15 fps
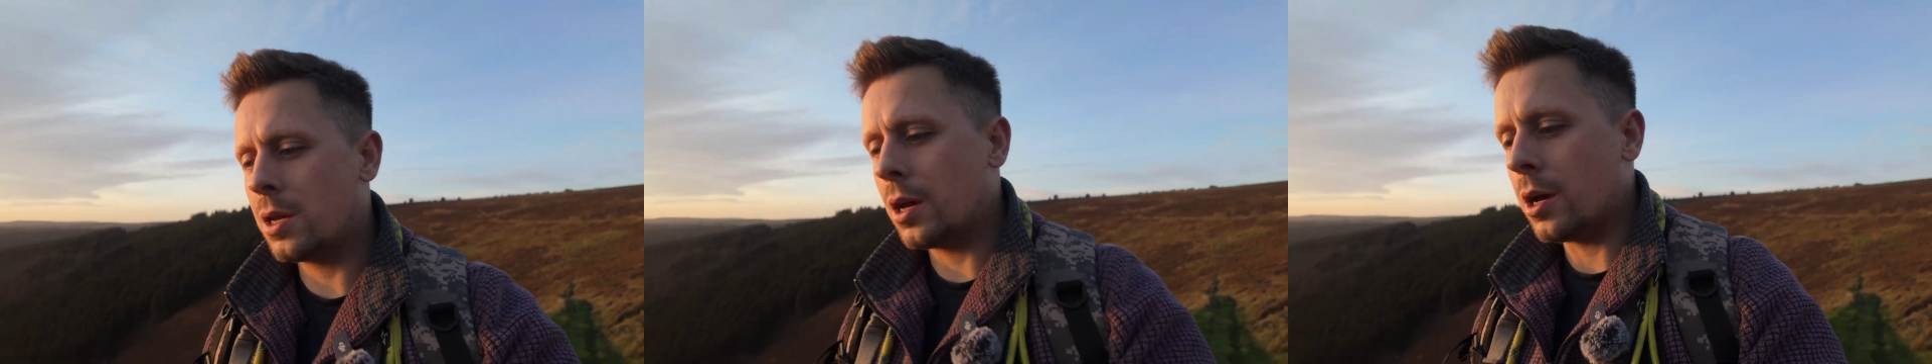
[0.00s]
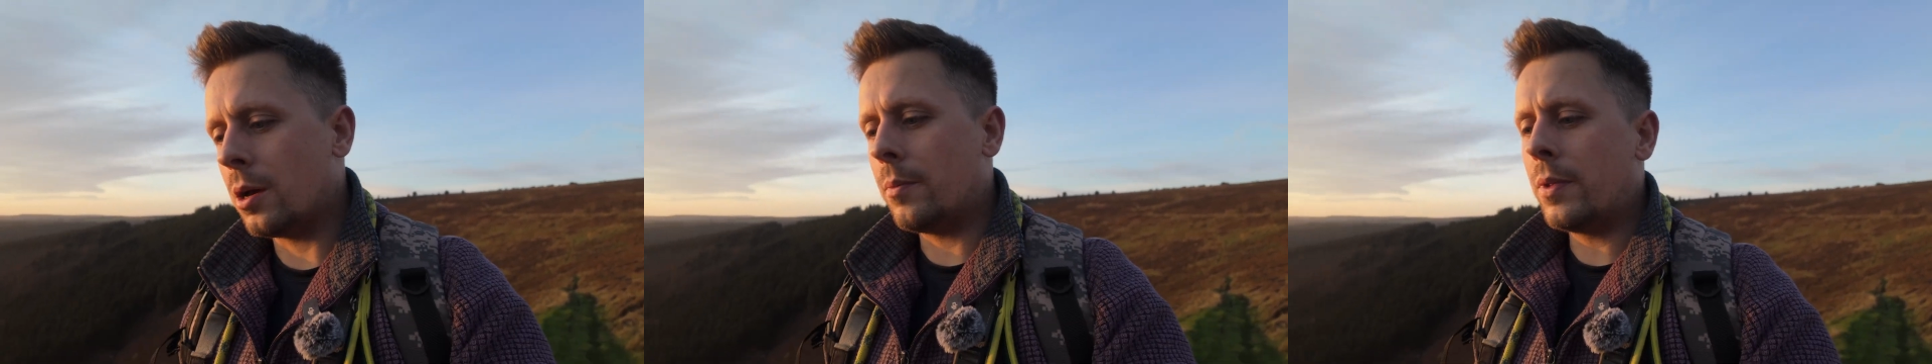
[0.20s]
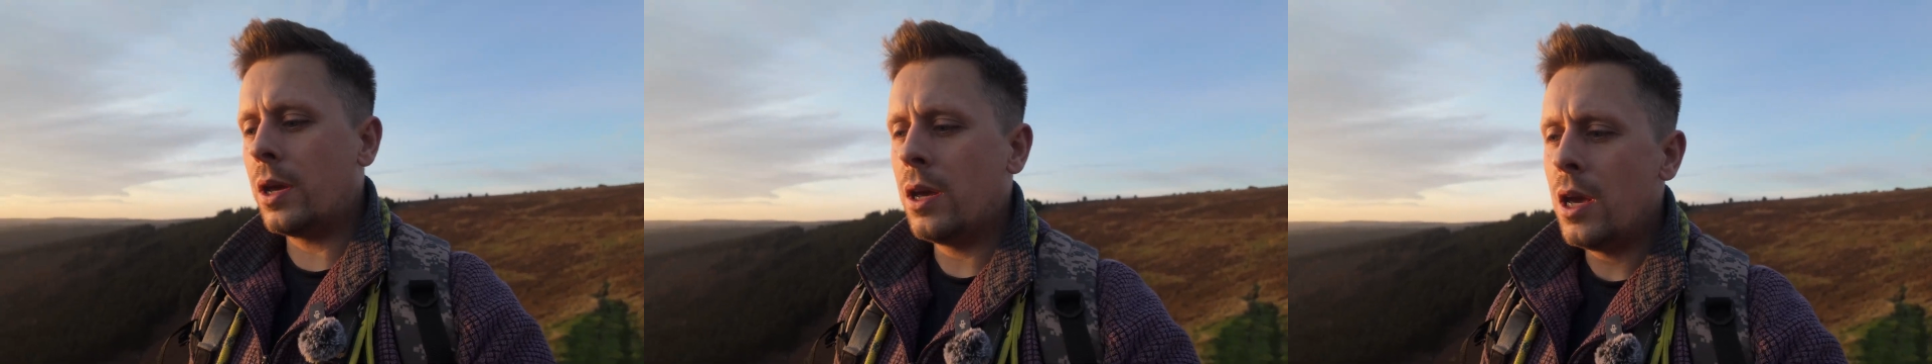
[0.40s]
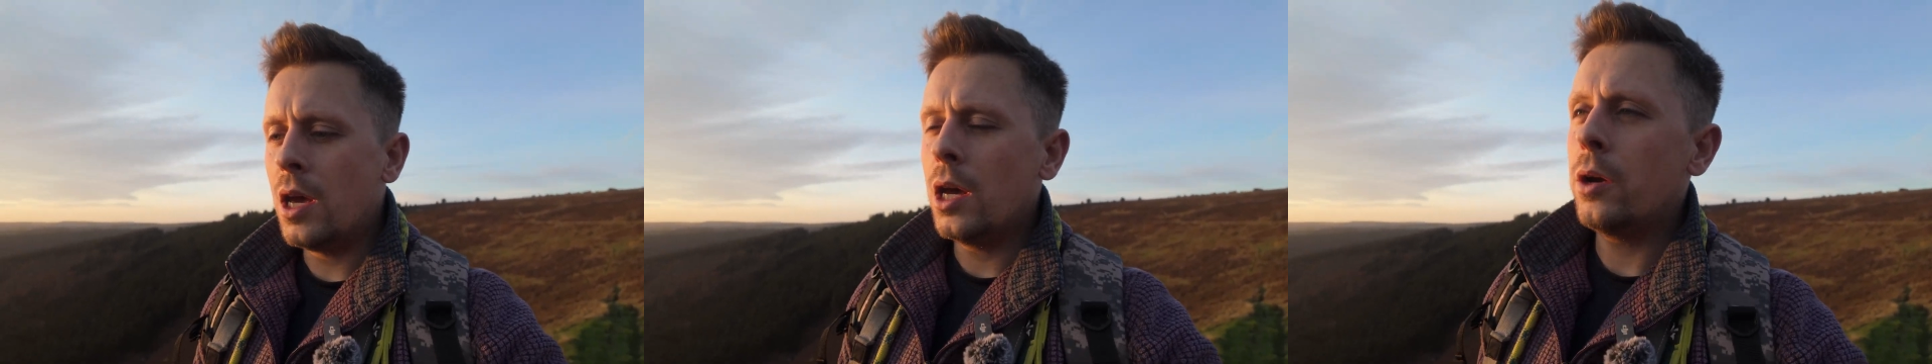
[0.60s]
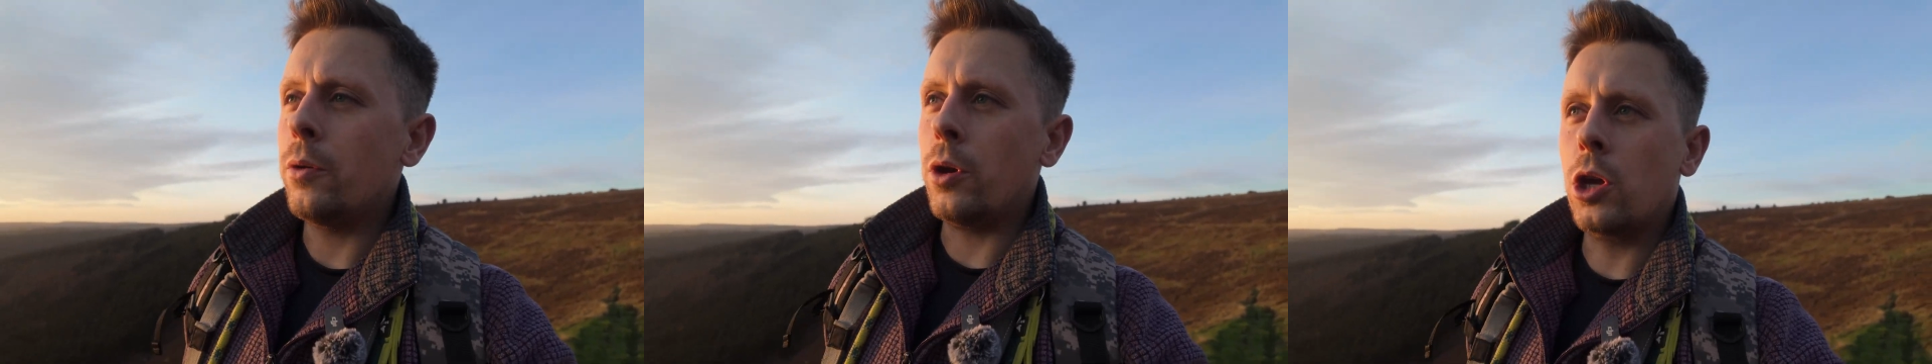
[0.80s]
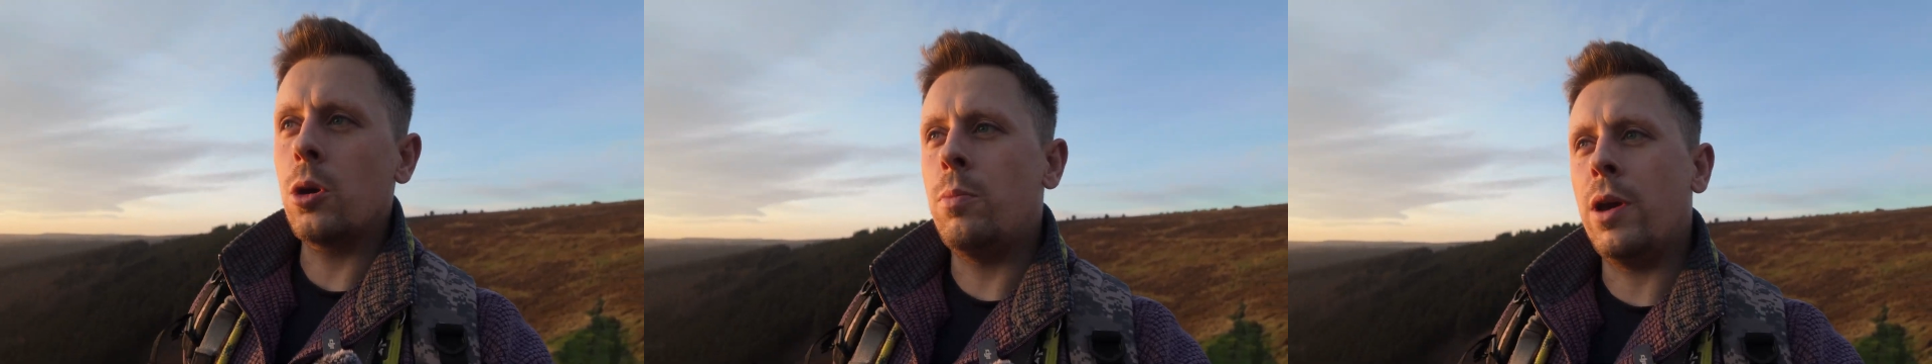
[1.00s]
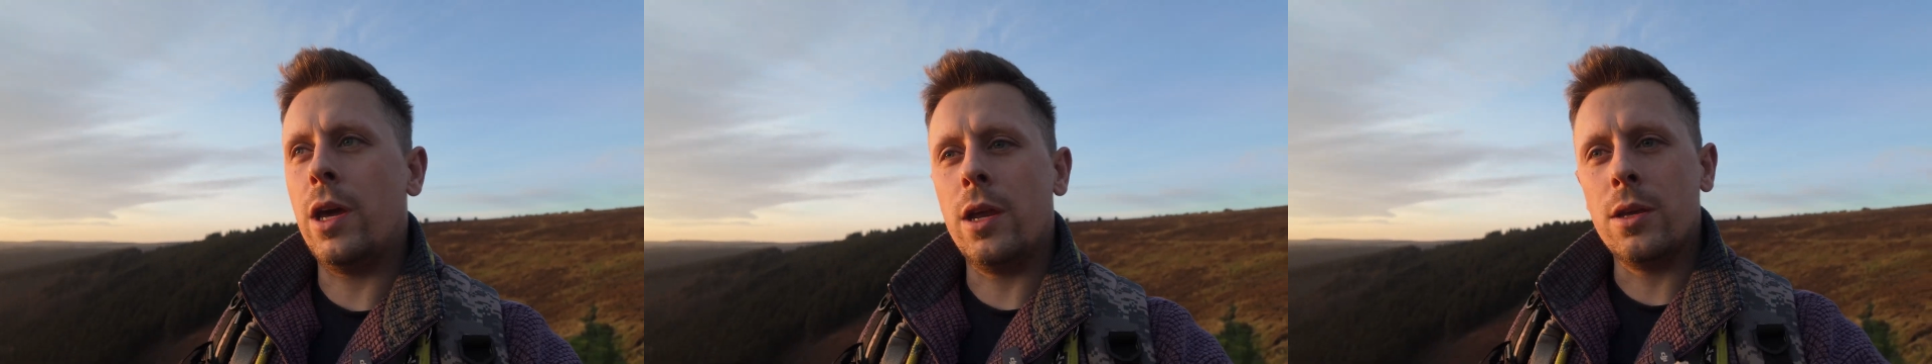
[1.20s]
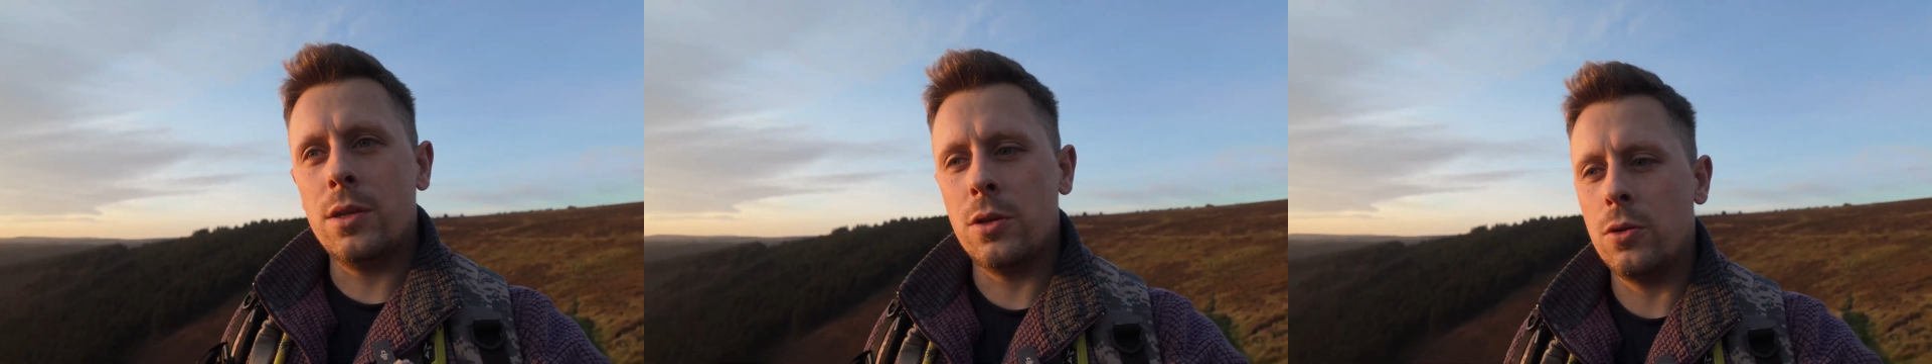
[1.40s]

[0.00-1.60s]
When you compare it